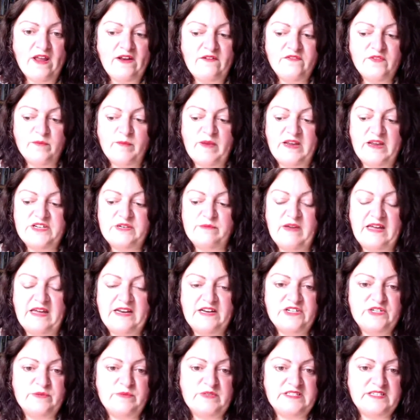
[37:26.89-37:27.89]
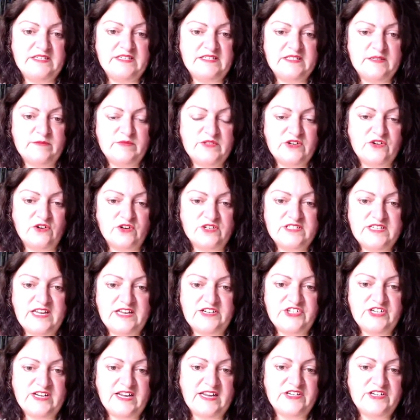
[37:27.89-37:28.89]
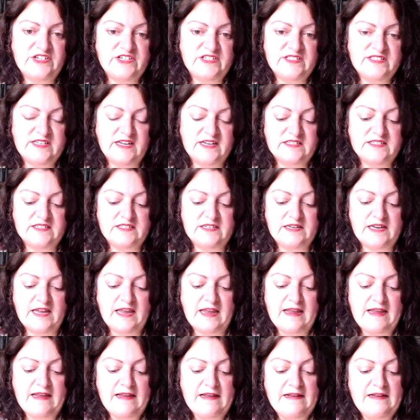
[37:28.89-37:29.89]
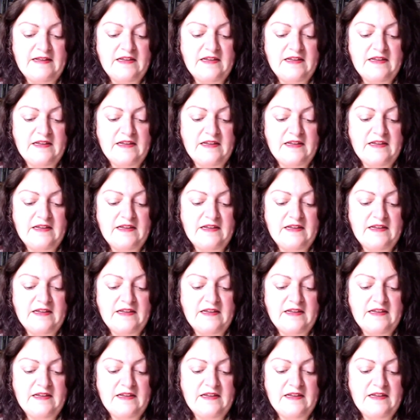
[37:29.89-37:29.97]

information management systems across the education sector today.